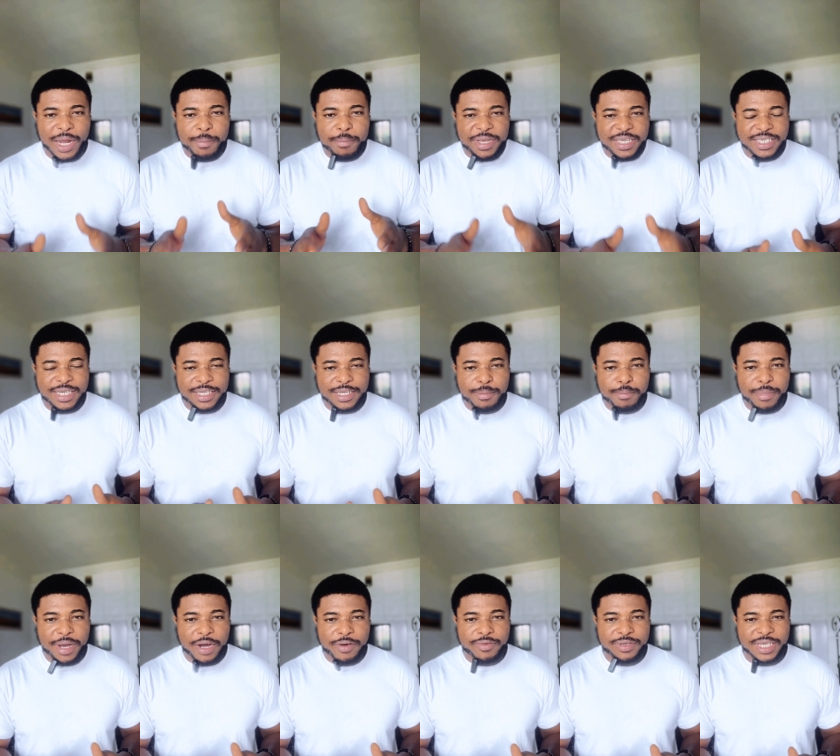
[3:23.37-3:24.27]
I mean setting
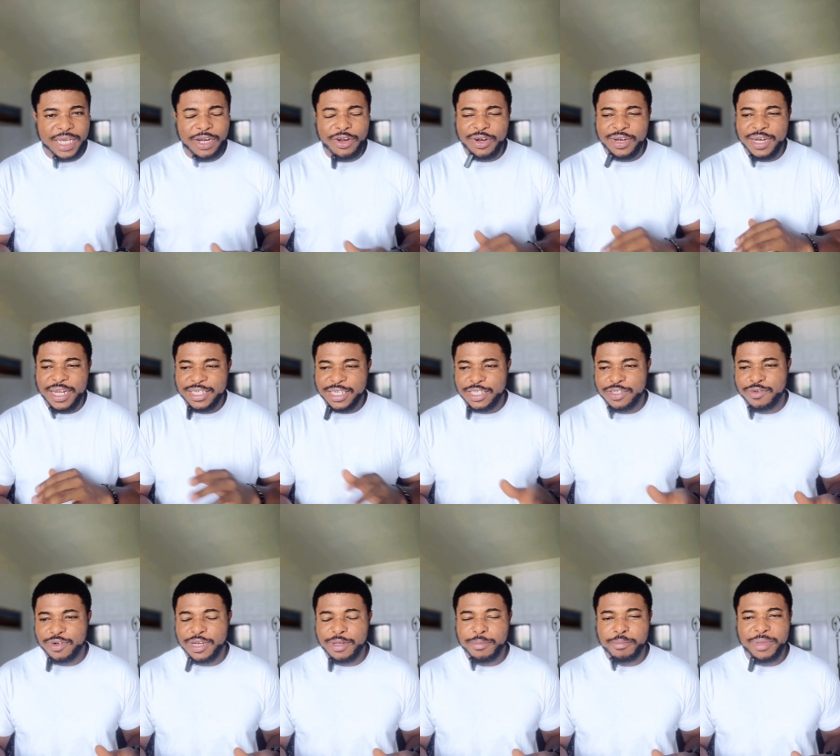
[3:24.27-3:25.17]
boundaries, I don't
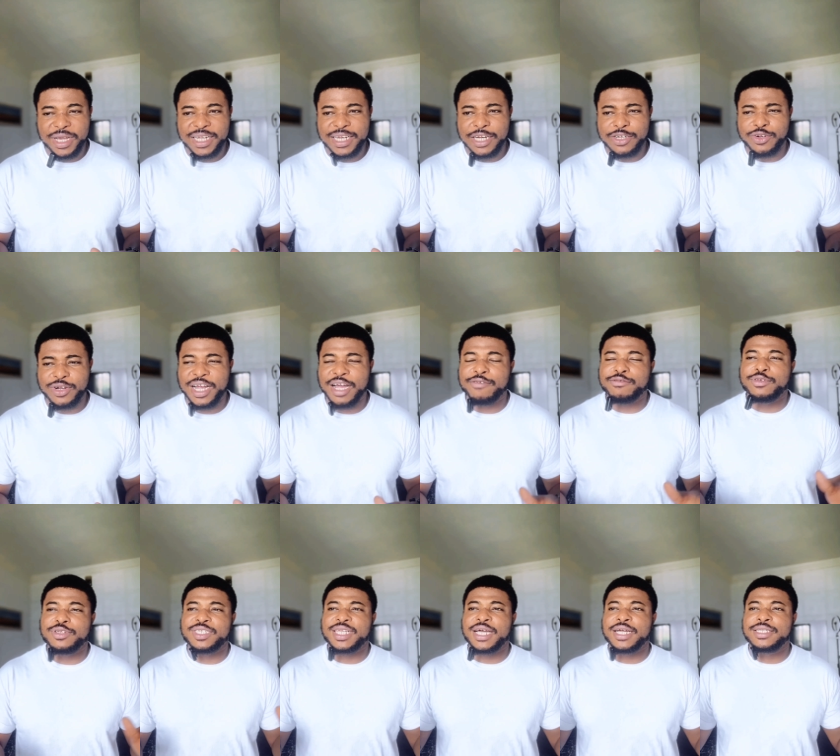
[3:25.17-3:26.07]
necessarily mean that you have
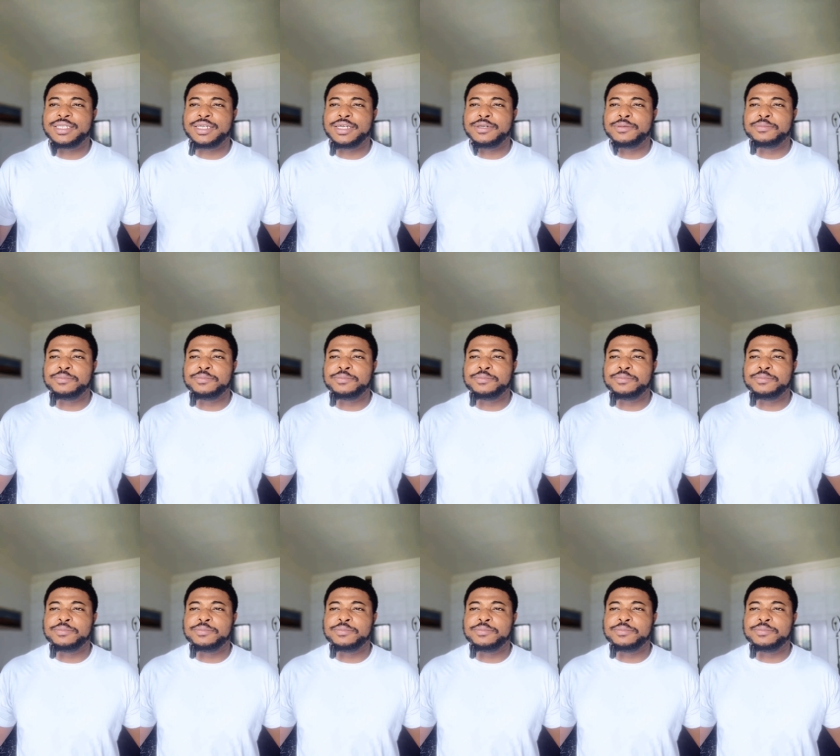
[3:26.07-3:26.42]
to start